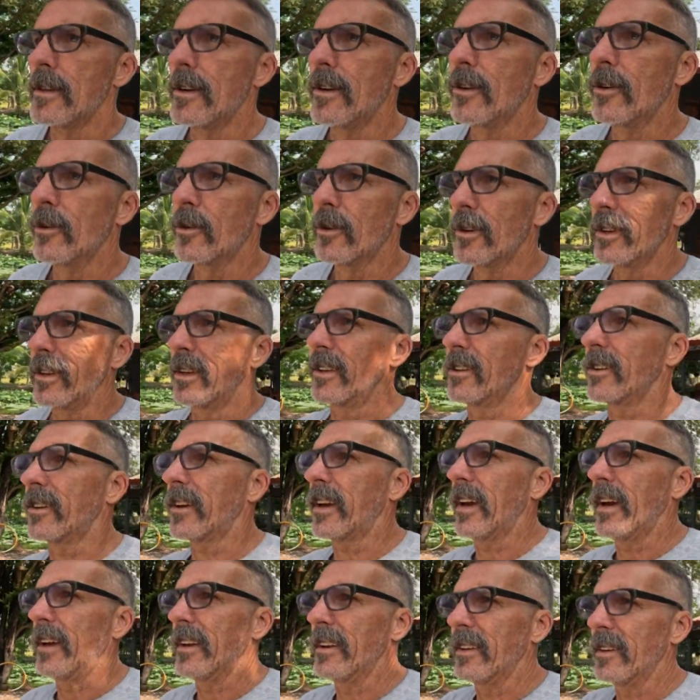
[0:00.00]
I don't know where the other
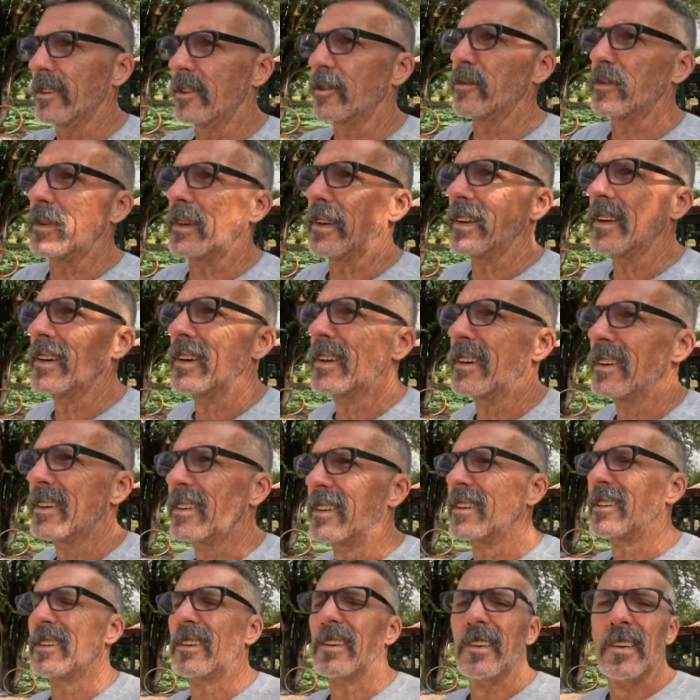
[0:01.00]
cat is, but
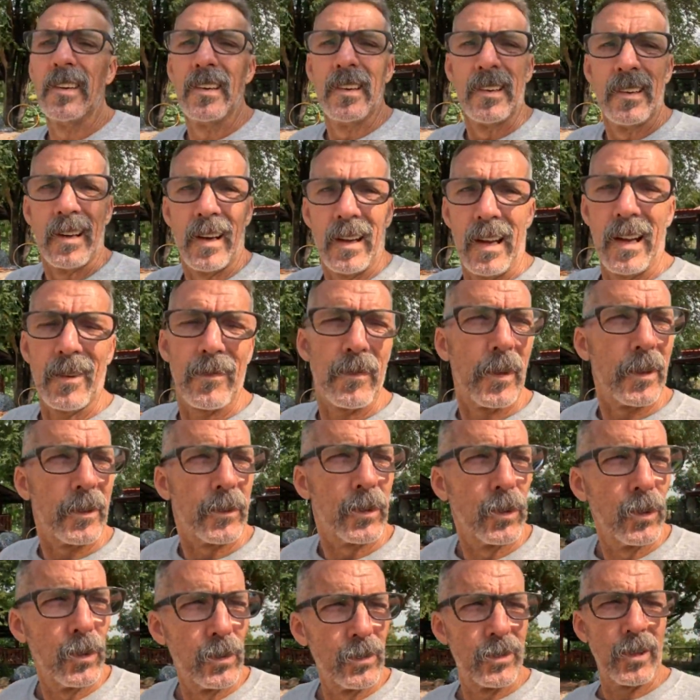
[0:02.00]
I left my
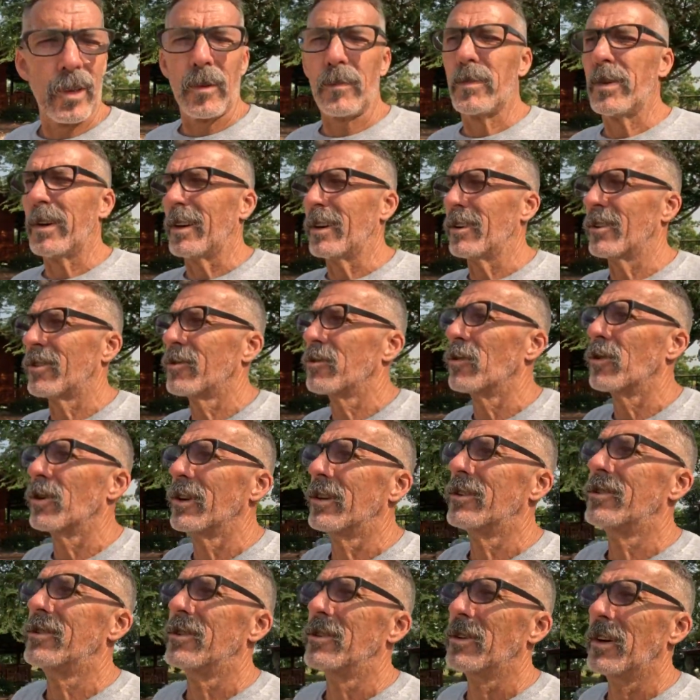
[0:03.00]
tools up here this
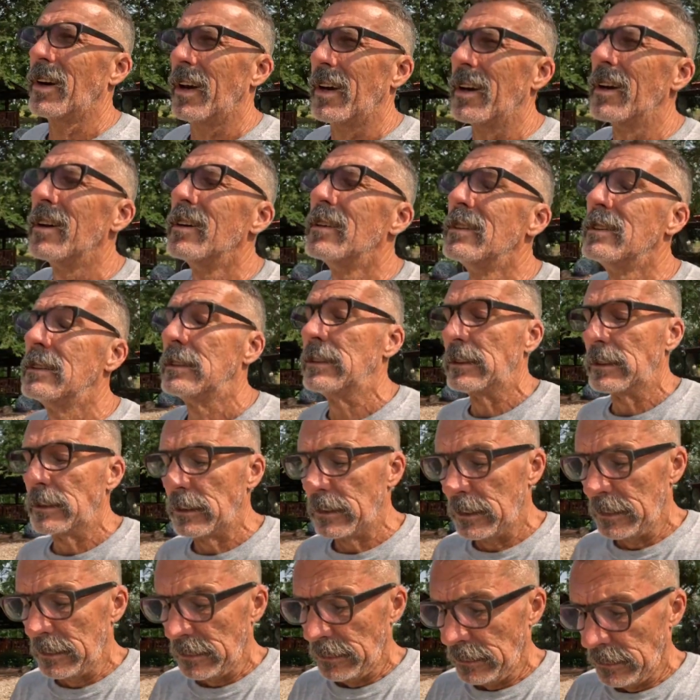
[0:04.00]
morning too. I
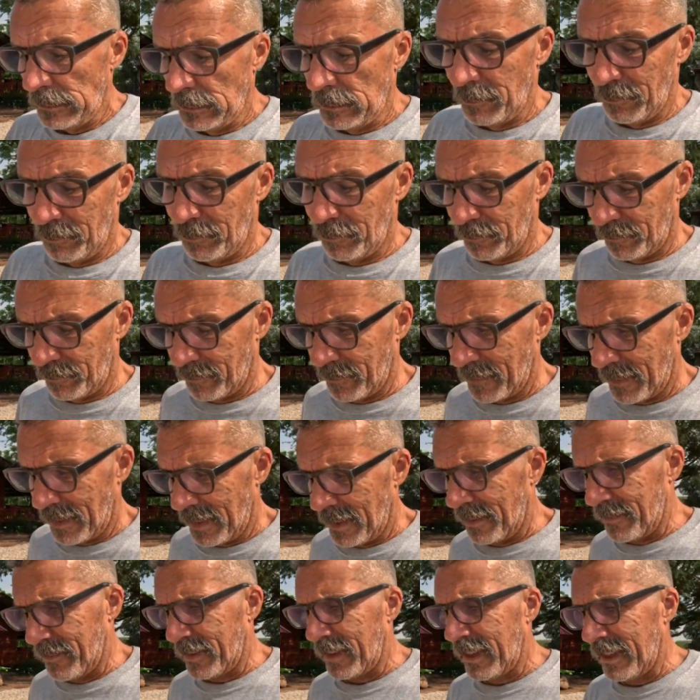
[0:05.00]

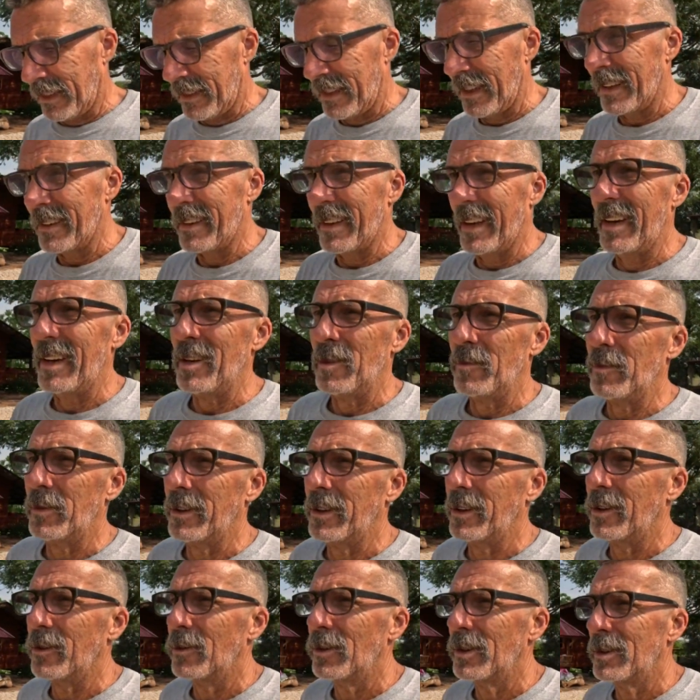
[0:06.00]
have to get that down,
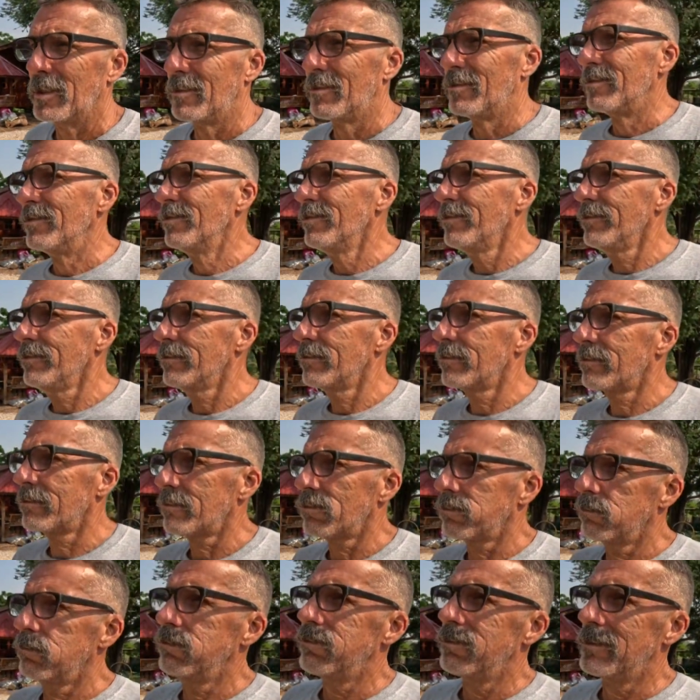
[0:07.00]
but you know what?
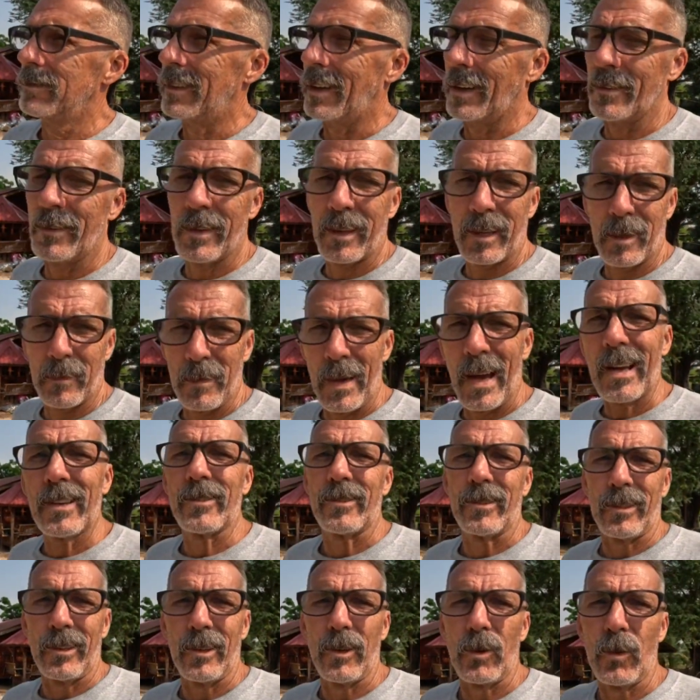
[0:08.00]
I think I'm
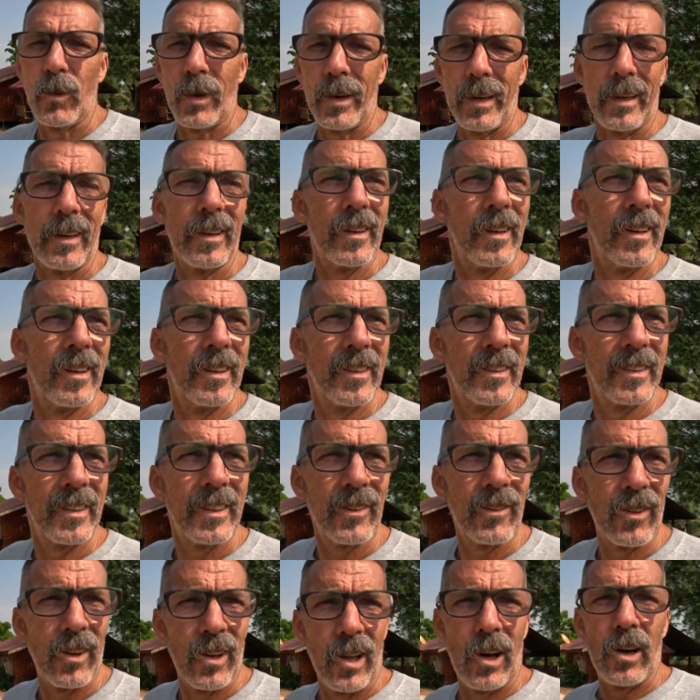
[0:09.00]
actually gonna wait
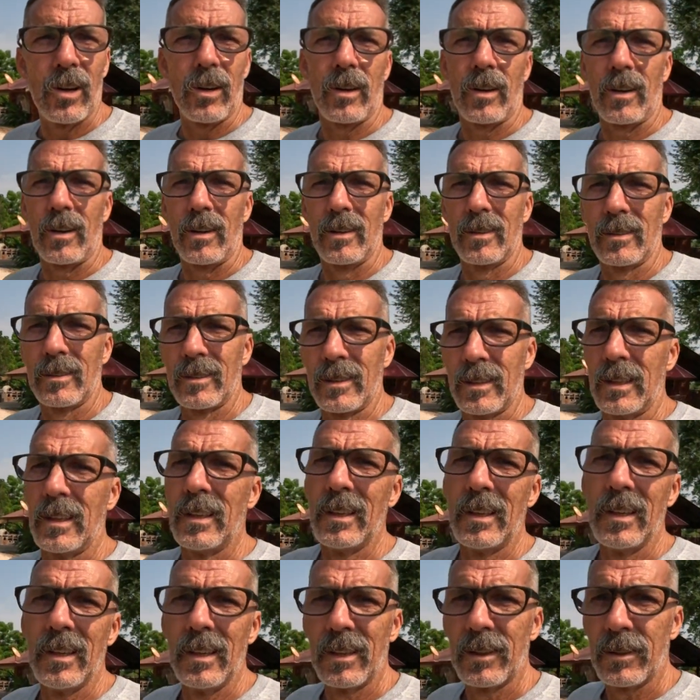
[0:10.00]
even longer
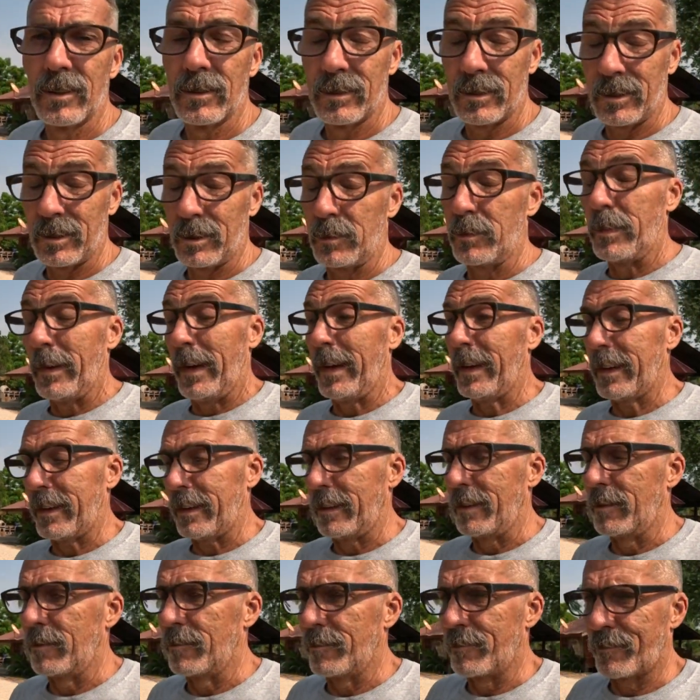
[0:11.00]
for this
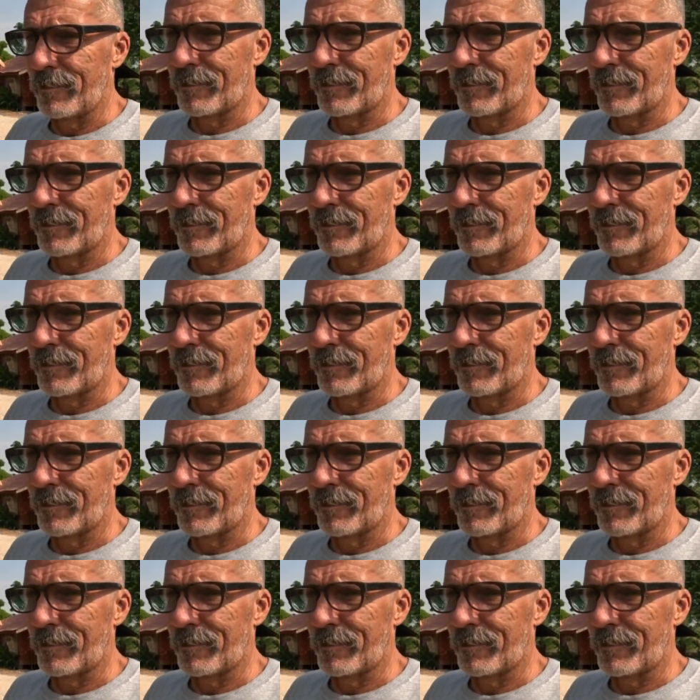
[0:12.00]
bacon.